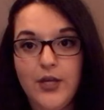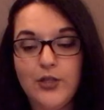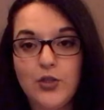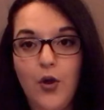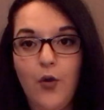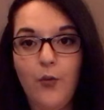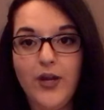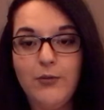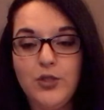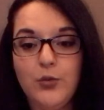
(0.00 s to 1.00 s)
So
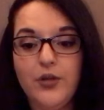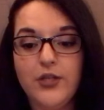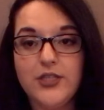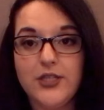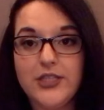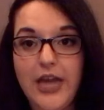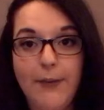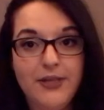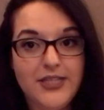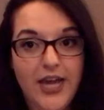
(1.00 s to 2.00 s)
what it will do, it'll
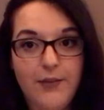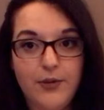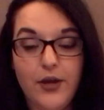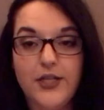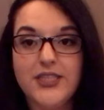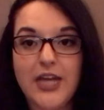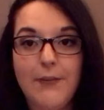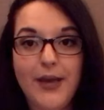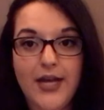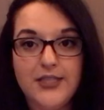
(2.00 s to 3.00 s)
stop the timer, it'll
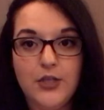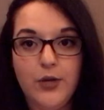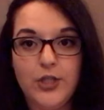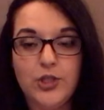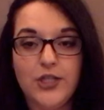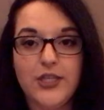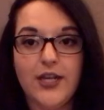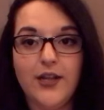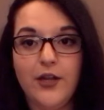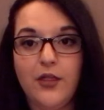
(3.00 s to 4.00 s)
stop asking questions,
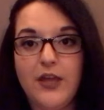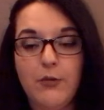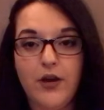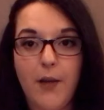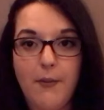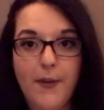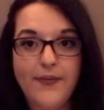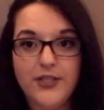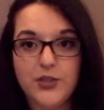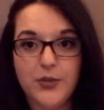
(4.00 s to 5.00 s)
and a little thing will come up
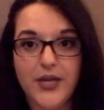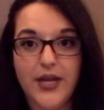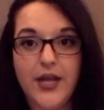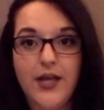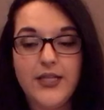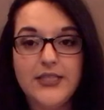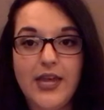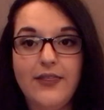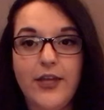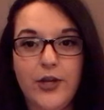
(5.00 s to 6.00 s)
on the screen
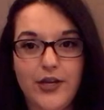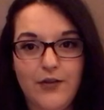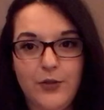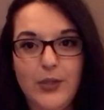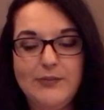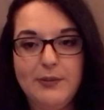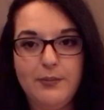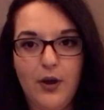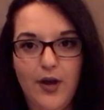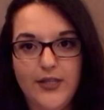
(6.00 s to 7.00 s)
saying that your interview has been
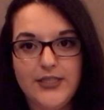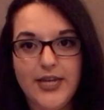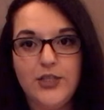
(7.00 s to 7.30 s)
paused.